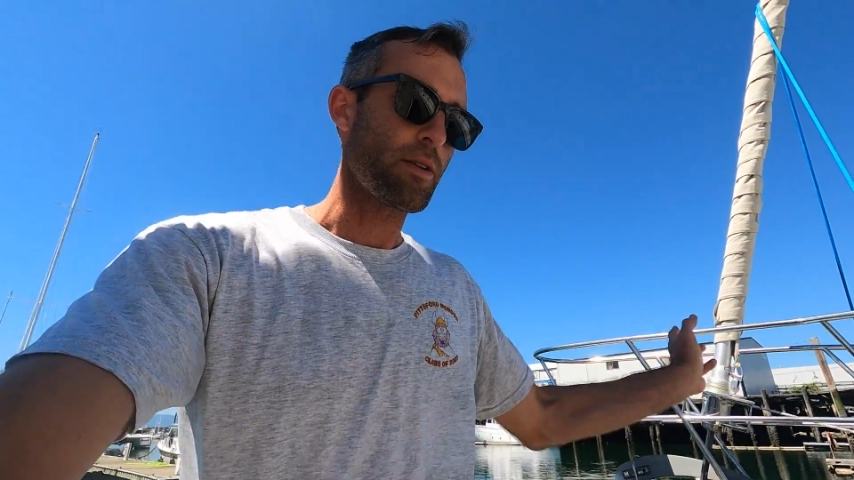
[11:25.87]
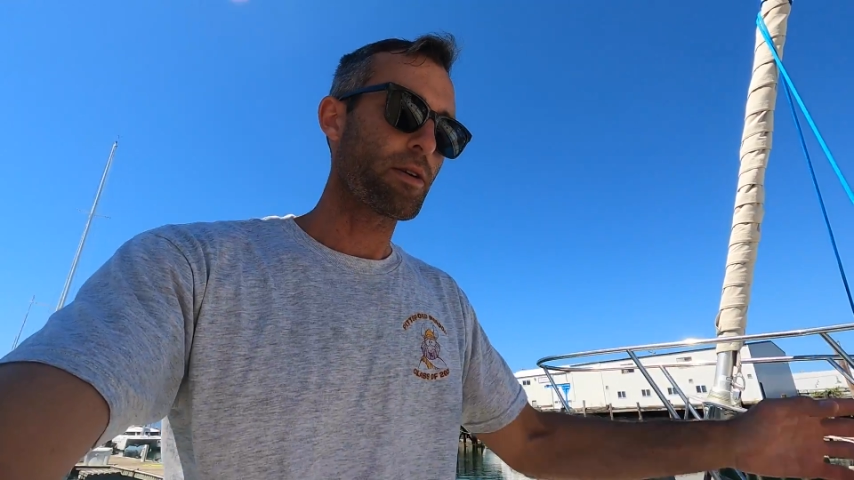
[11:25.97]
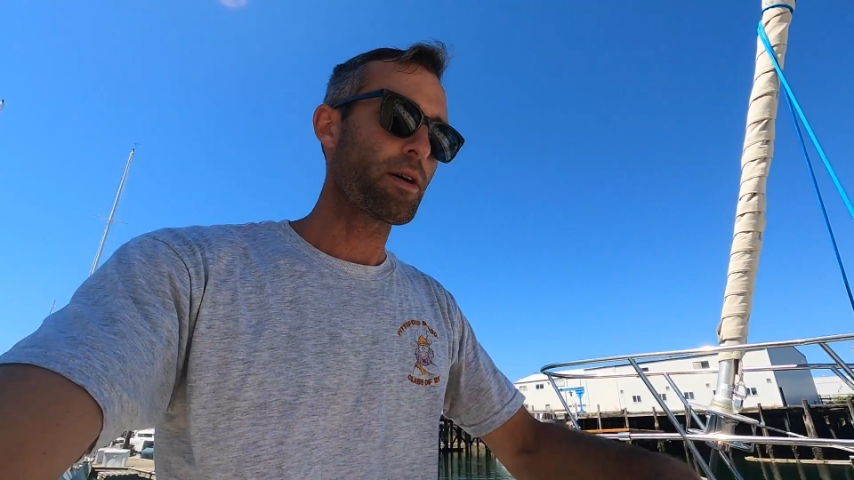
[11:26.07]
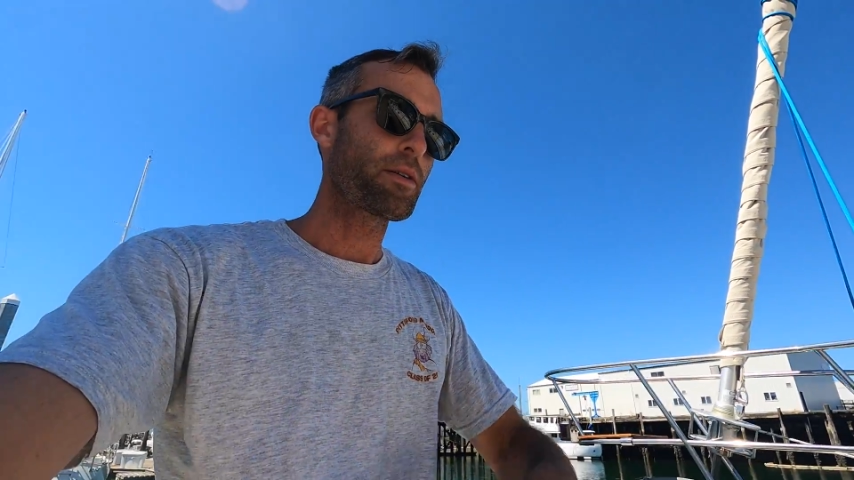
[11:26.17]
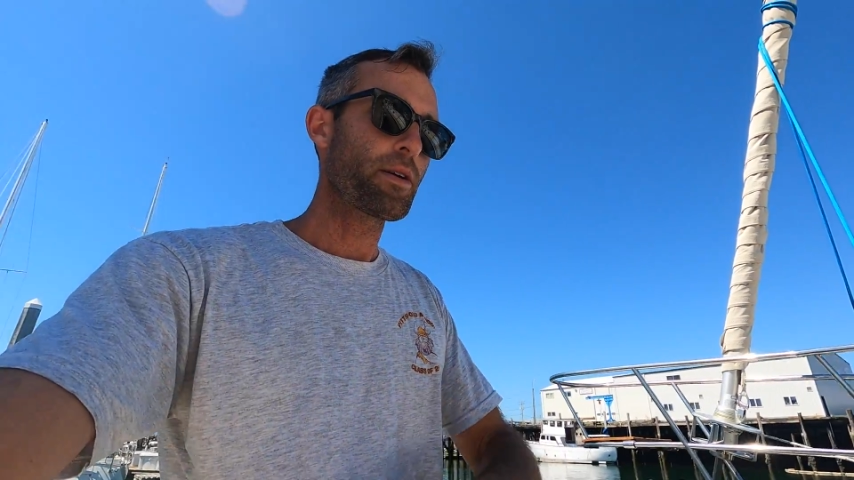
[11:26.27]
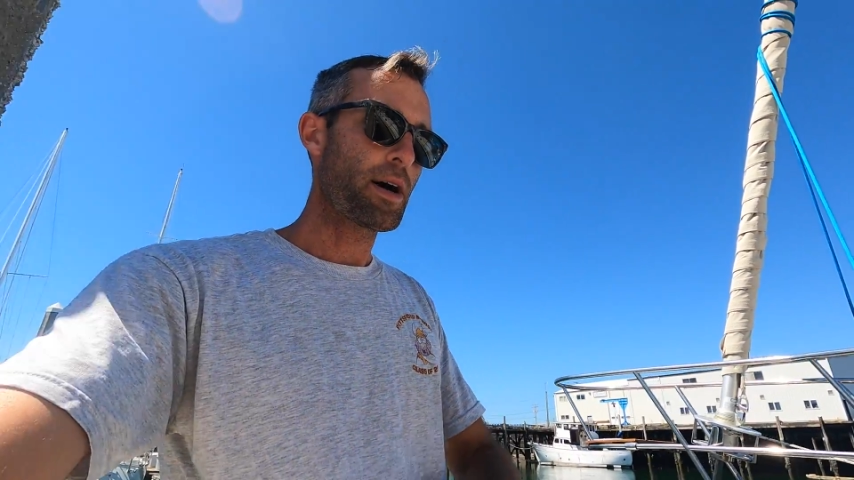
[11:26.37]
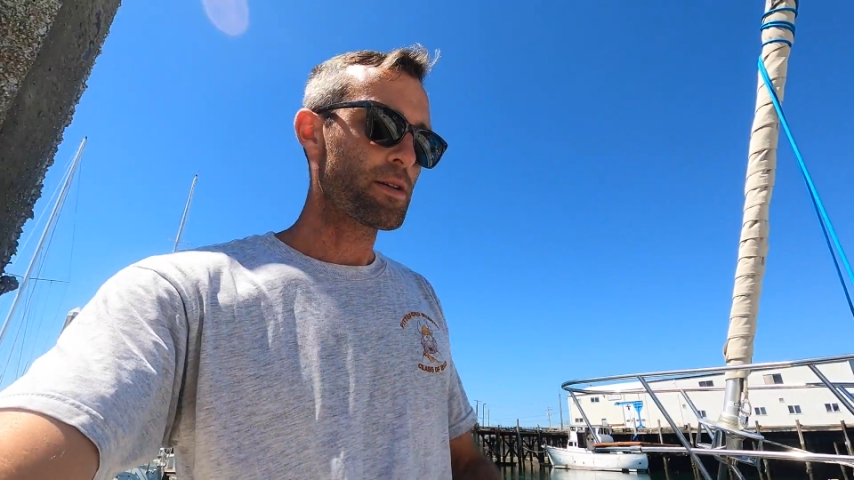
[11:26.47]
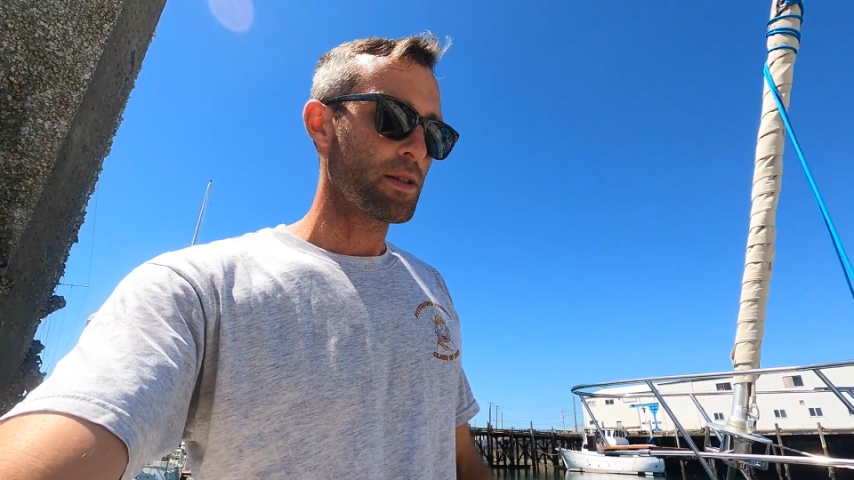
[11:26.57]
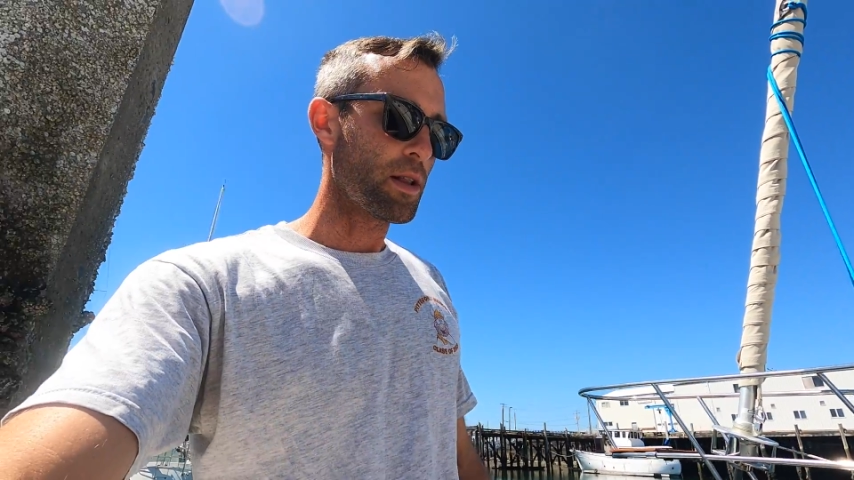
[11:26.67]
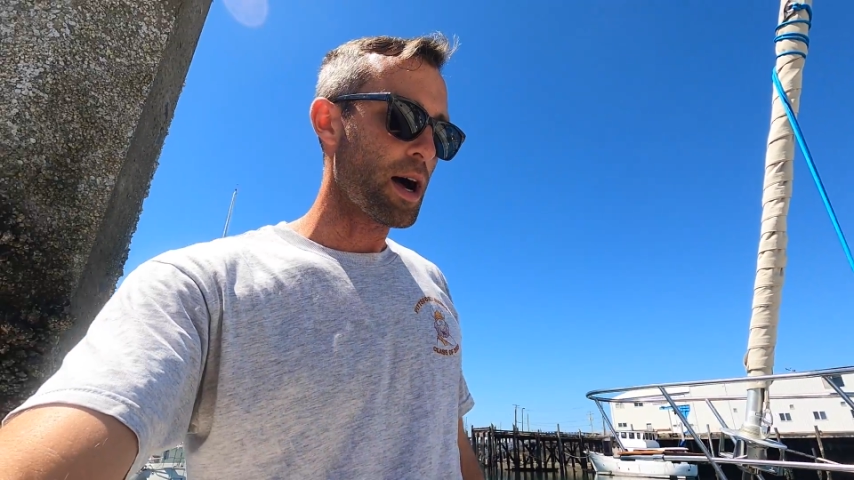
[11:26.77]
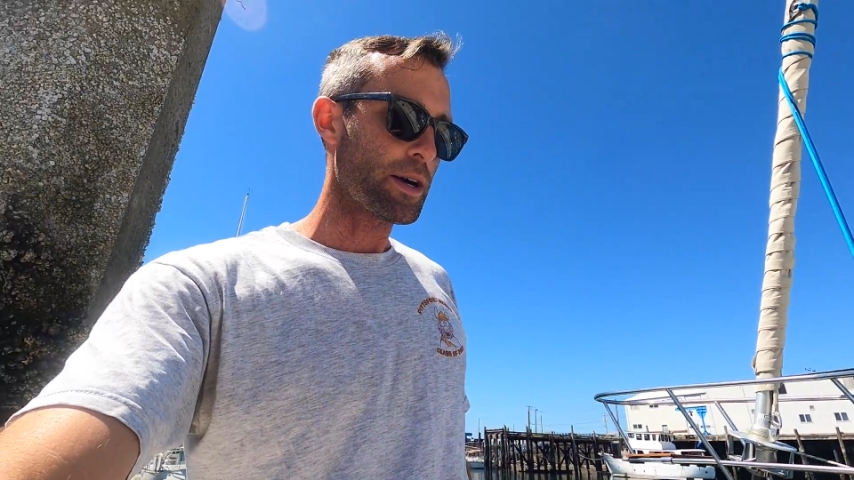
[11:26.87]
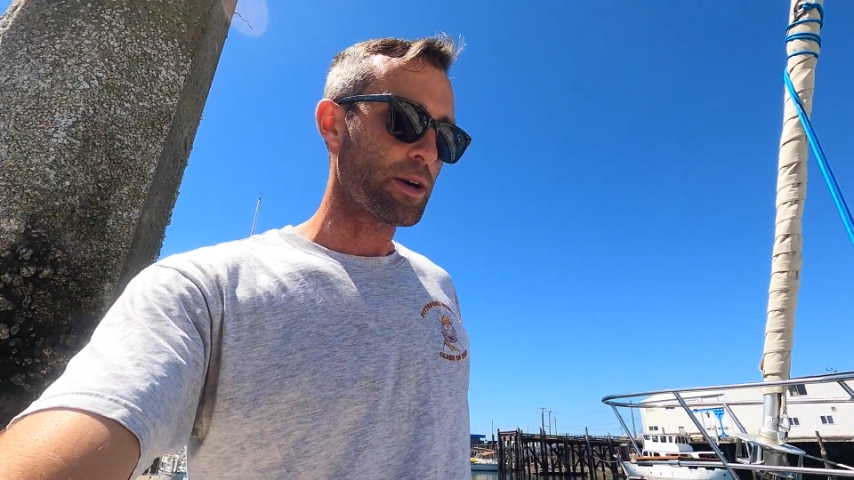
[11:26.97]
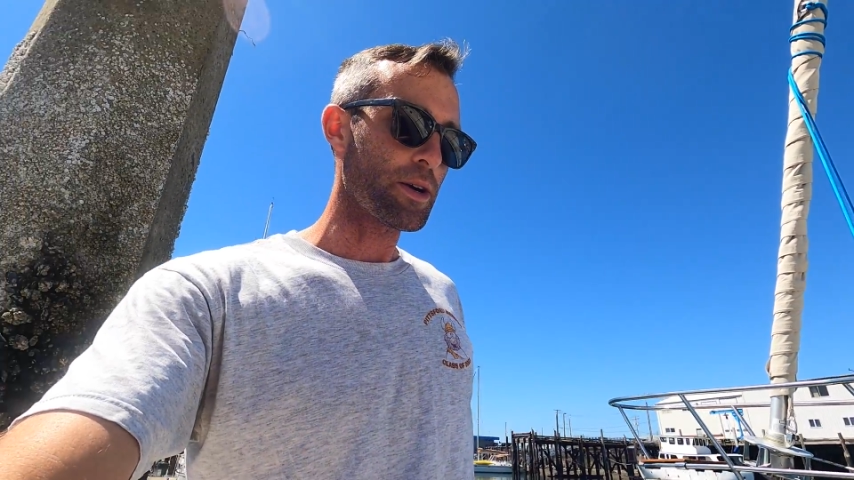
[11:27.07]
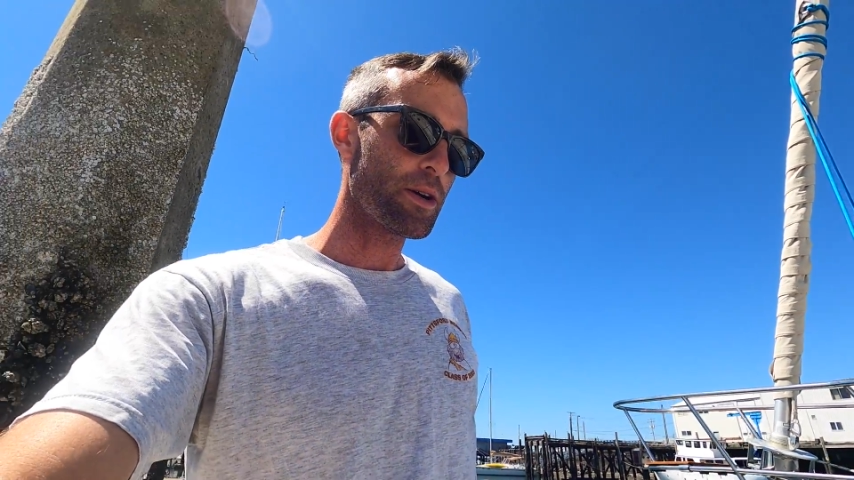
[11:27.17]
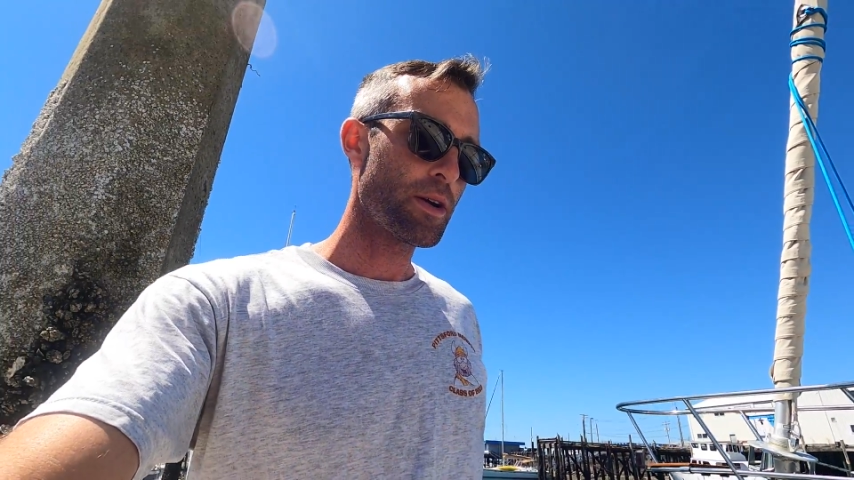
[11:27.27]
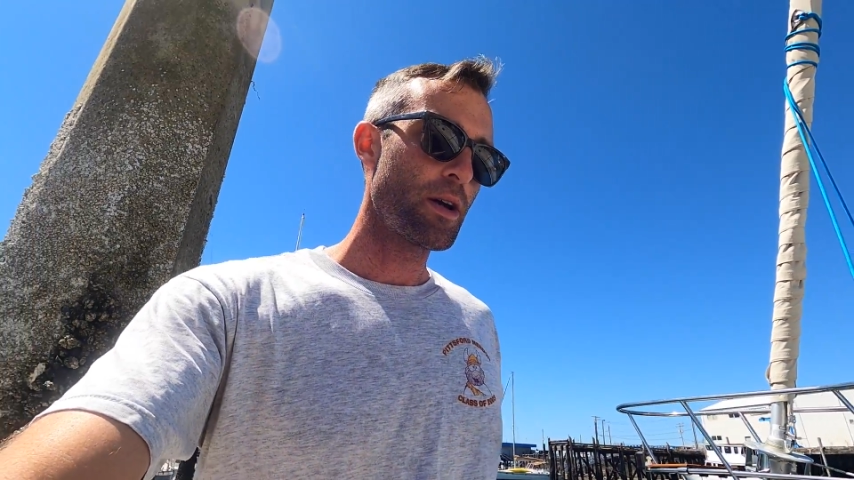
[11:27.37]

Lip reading: the locker